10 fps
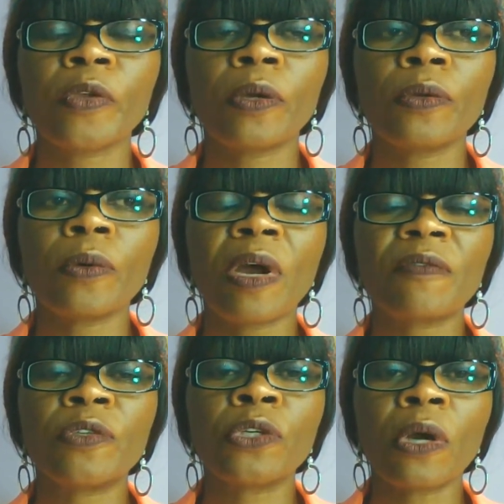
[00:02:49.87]
you
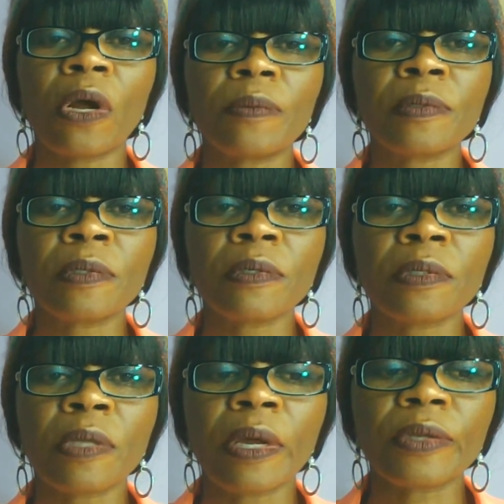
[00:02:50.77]
have jobs
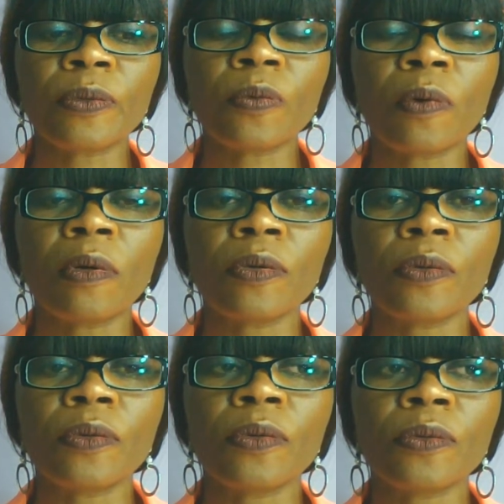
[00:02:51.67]
that
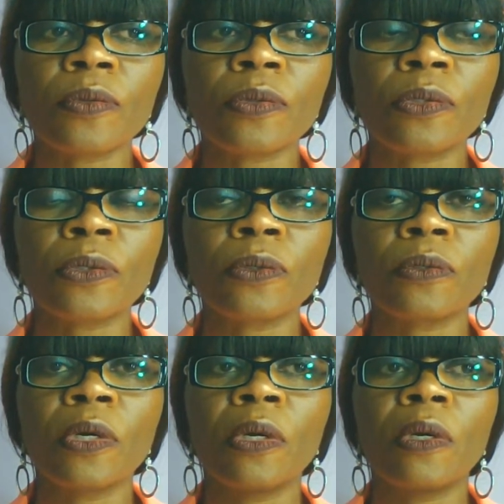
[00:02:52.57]
you
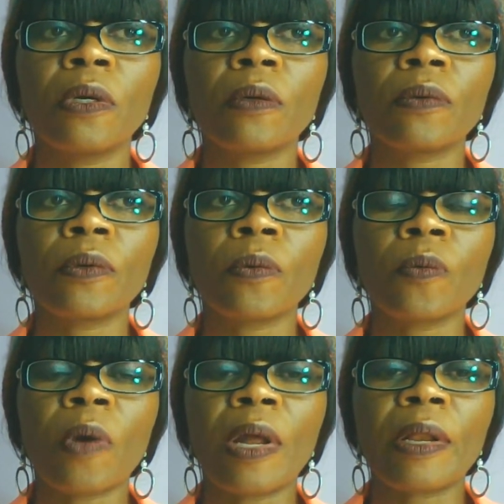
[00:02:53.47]
do
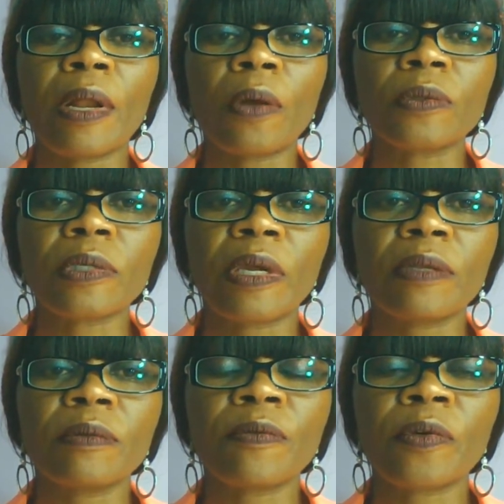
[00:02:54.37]
while
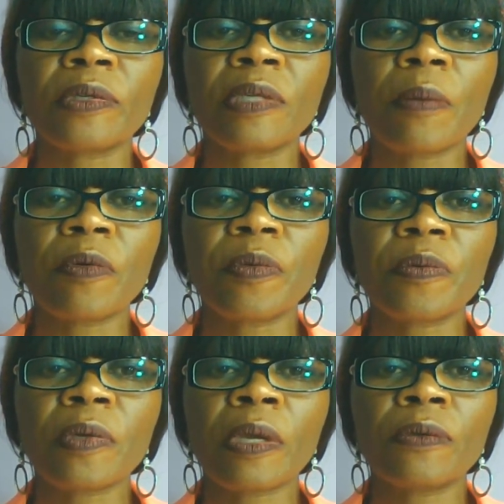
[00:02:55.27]
outside. For example,
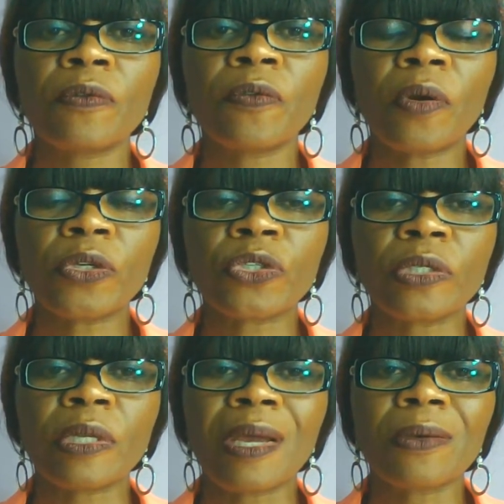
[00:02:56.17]
people that do
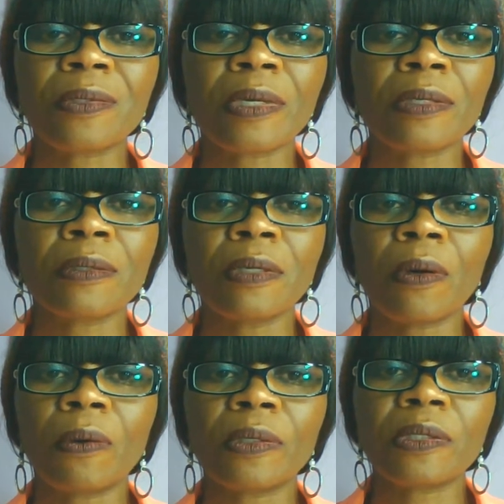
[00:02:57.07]
forestry, they're outside
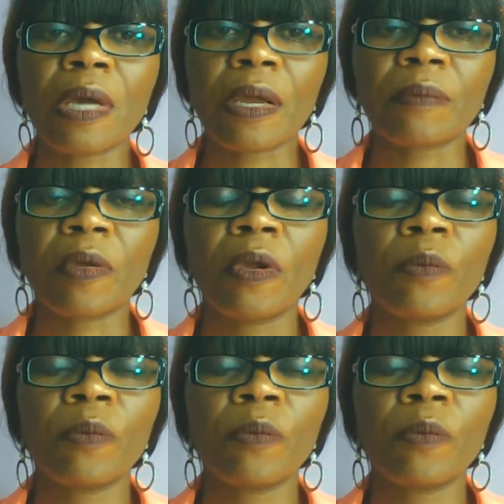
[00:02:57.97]
all the time.